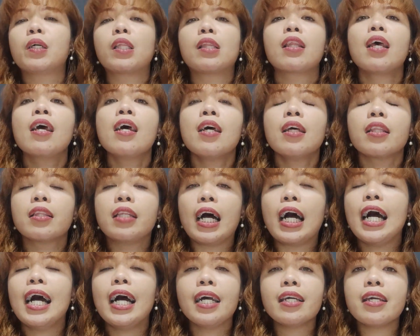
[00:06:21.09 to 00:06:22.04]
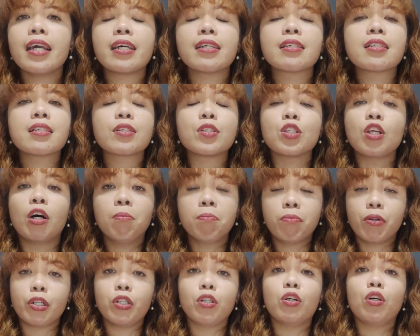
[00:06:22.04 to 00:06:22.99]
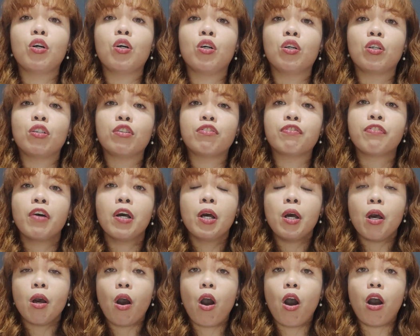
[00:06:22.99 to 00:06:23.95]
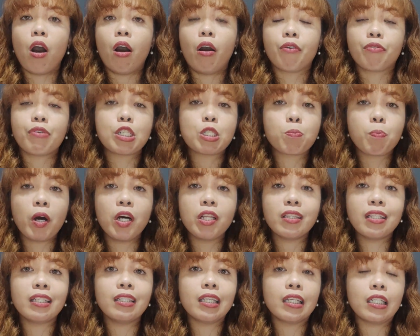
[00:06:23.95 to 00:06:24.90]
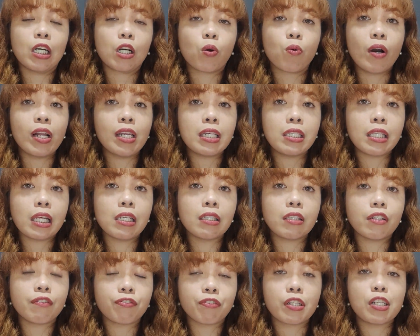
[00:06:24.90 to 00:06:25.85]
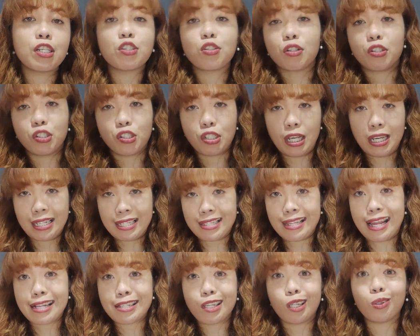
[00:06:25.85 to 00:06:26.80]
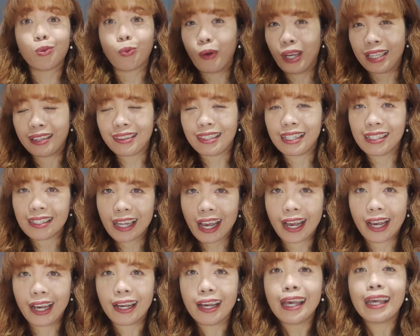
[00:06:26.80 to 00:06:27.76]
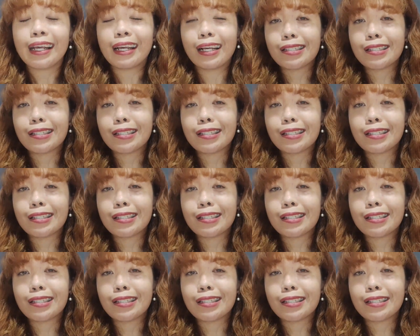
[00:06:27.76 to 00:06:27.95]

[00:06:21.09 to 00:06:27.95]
But the highest number of respondent in a qualitative research is nasa 20 na.